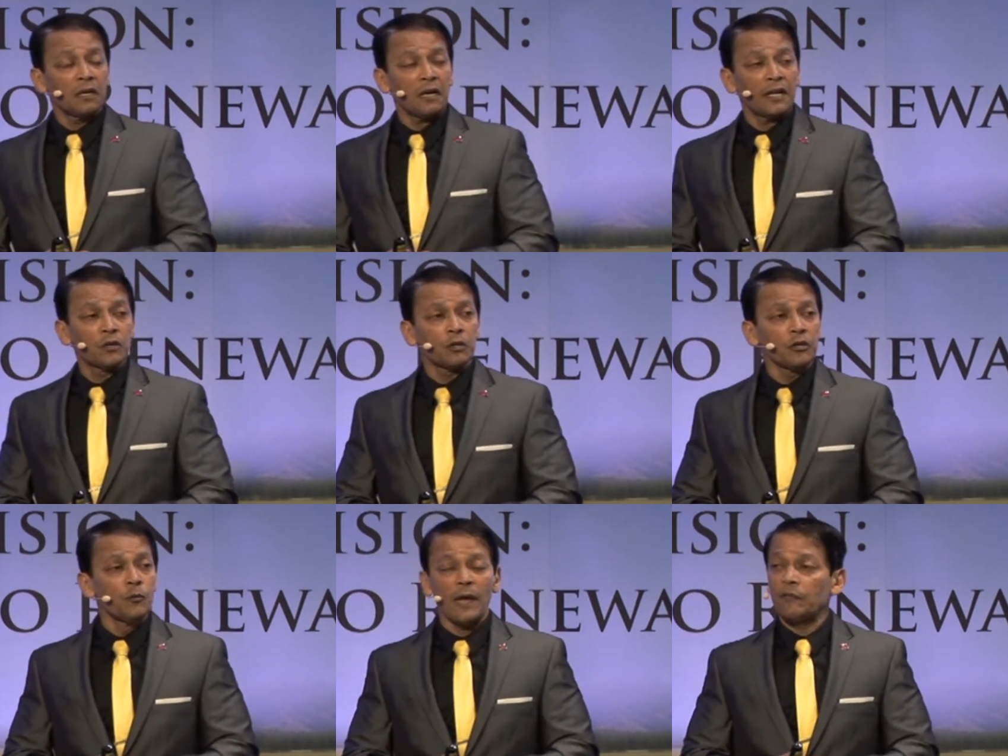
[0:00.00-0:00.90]
And although
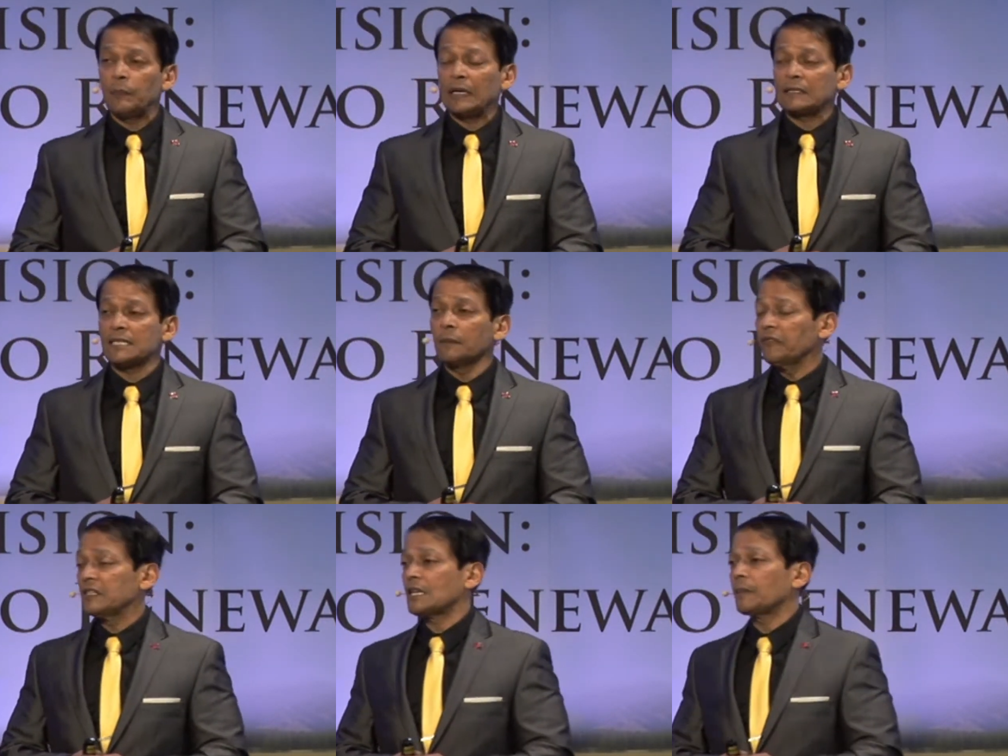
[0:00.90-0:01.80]
you may have picked some
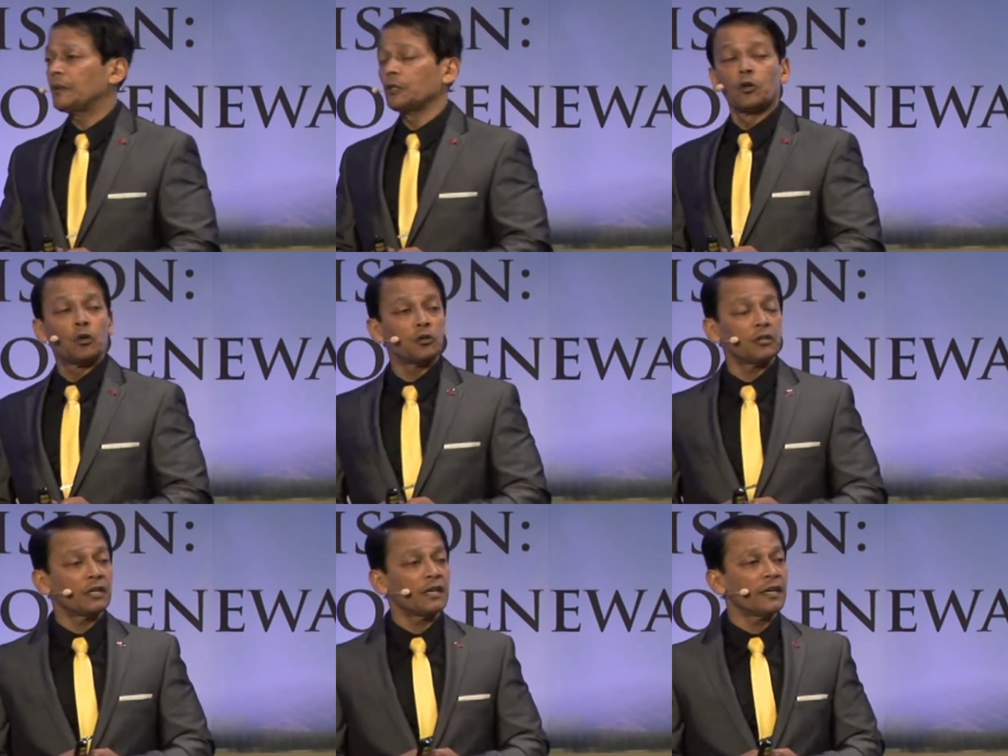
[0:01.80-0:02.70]
of this up in
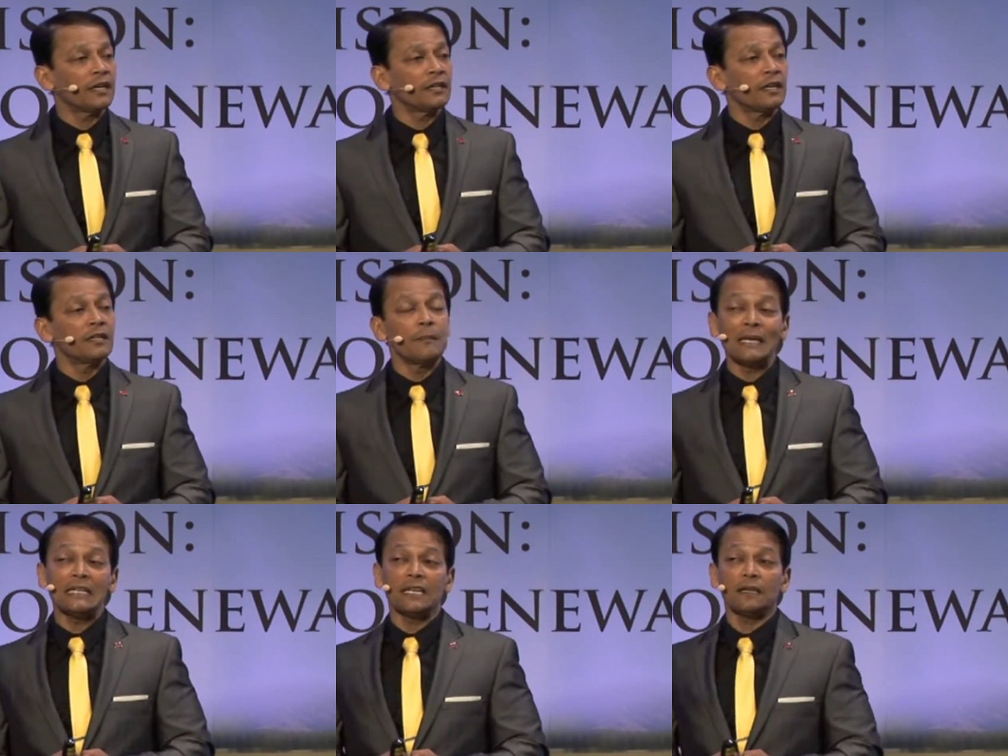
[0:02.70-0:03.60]
in the
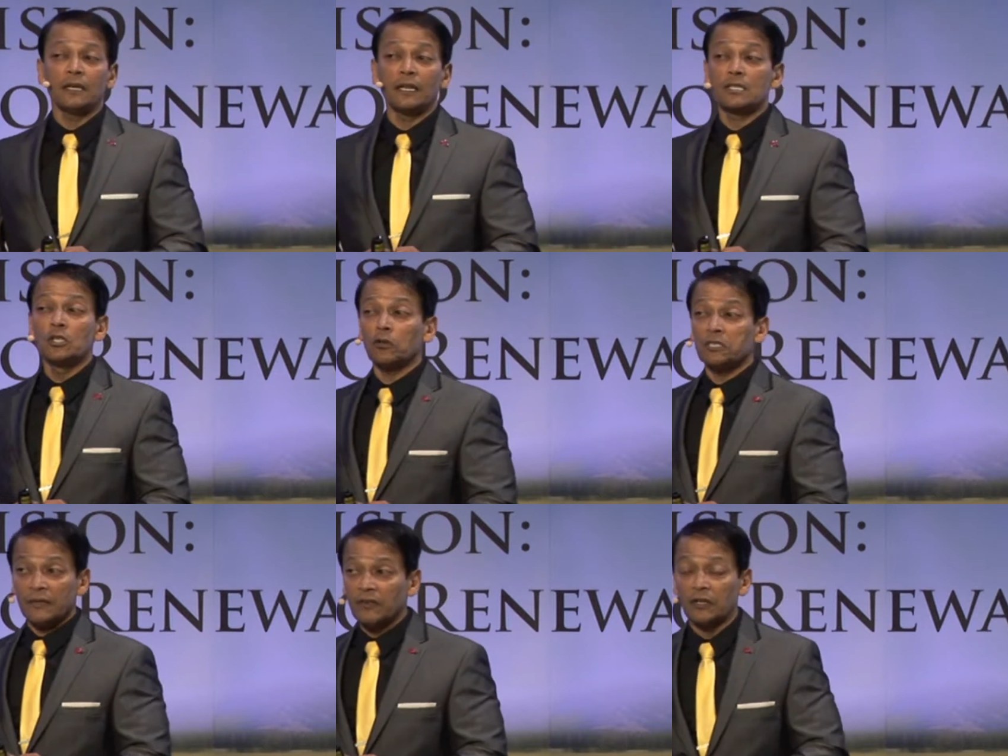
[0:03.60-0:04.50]
media, it's
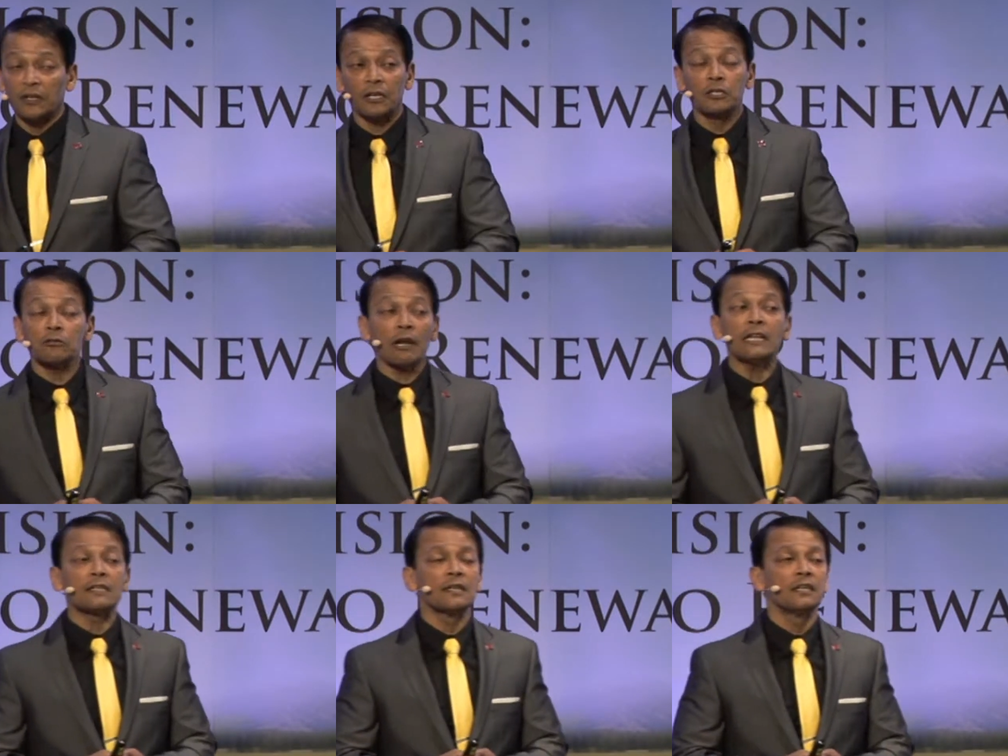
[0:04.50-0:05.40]
not given a
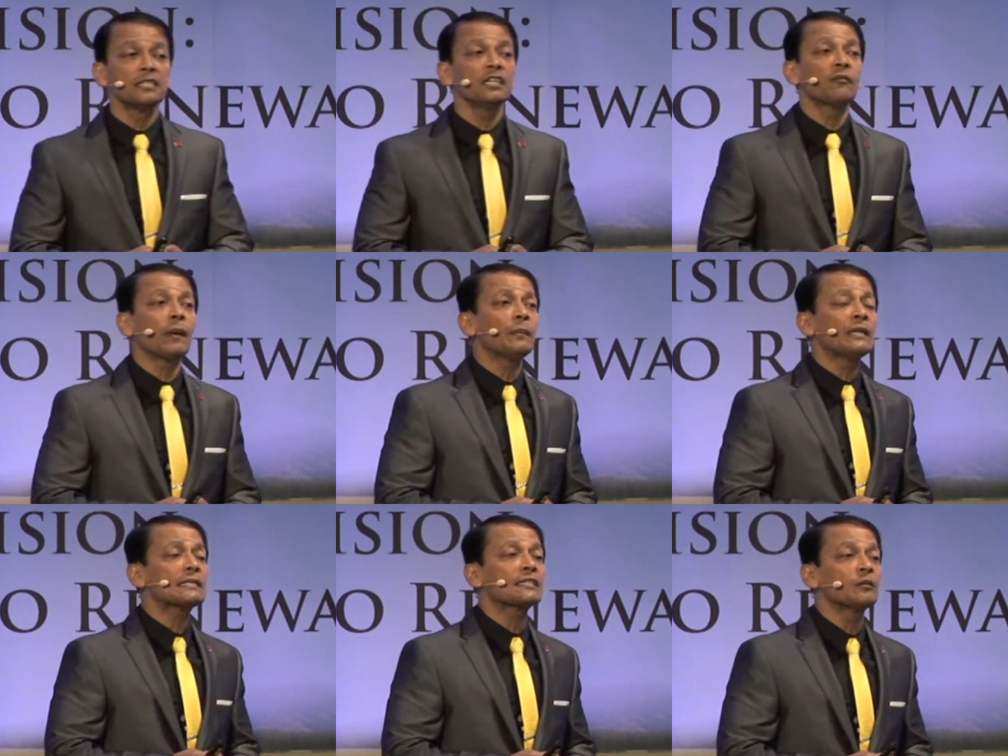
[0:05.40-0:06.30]
great deal of
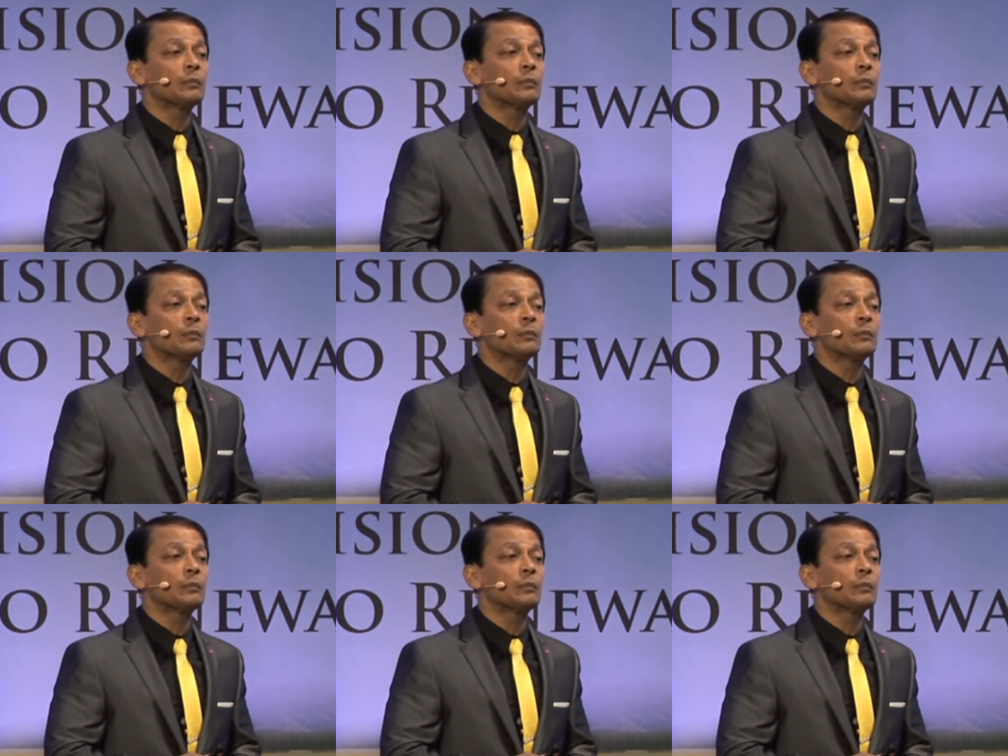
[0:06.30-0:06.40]
publicity.